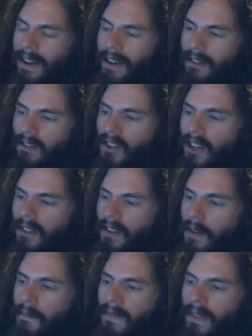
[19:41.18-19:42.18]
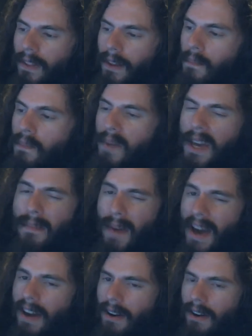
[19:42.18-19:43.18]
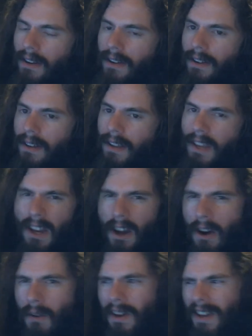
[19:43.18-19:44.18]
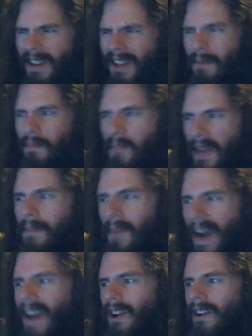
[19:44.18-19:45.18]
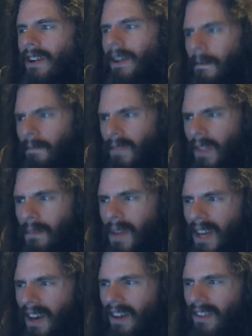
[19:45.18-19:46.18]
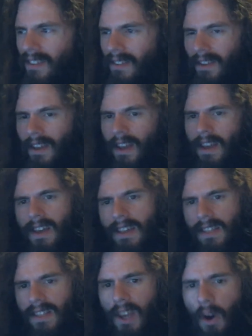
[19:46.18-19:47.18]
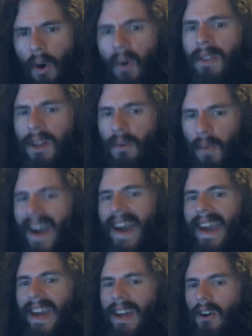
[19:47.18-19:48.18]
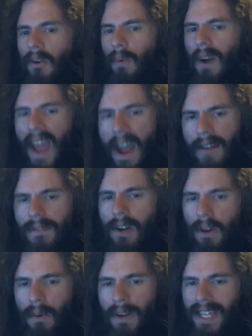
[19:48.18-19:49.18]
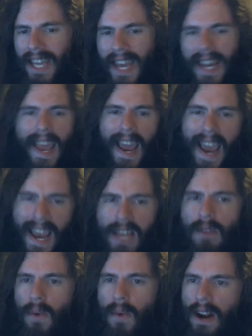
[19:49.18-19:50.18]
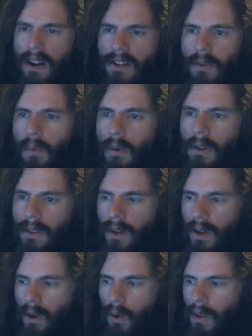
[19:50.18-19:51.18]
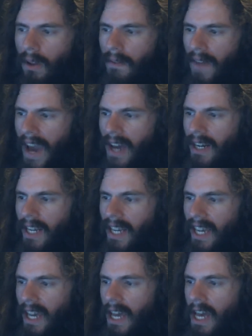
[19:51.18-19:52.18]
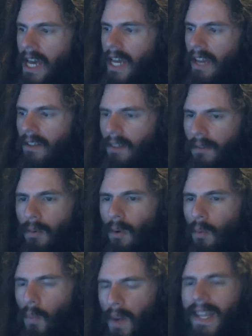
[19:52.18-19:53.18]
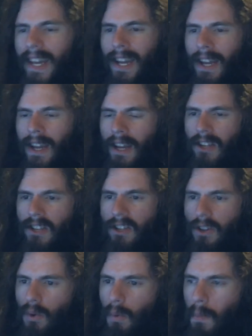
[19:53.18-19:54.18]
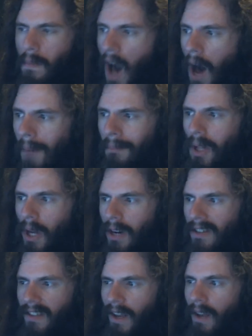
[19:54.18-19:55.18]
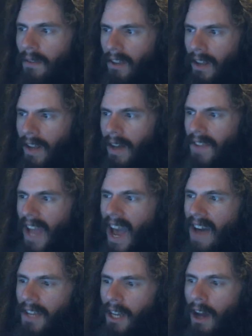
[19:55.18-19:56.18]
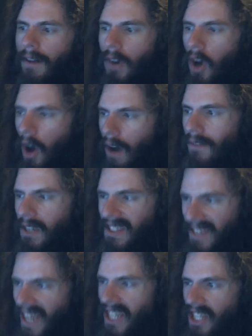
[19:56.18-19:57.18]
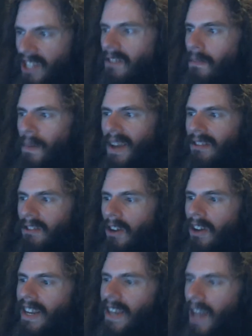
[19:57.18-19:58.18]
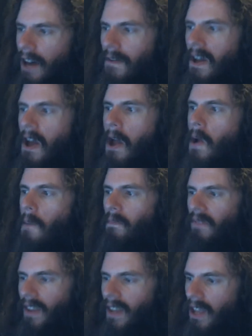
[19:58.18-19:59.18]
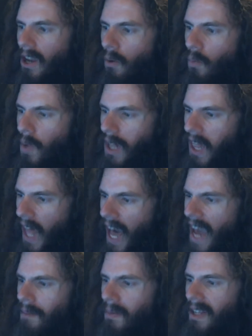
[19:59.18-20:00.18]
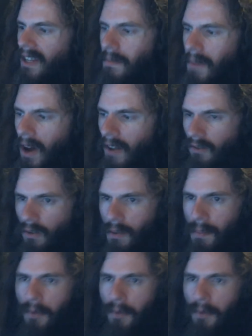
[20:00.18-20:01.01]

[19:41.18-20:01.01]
So just be better, you know? Be better because the only way we're ever going to get anywhere toward the goal of anarchy is if we're willing to humble ourselves enough to have enough conversations based on enough you know reliably demonstrable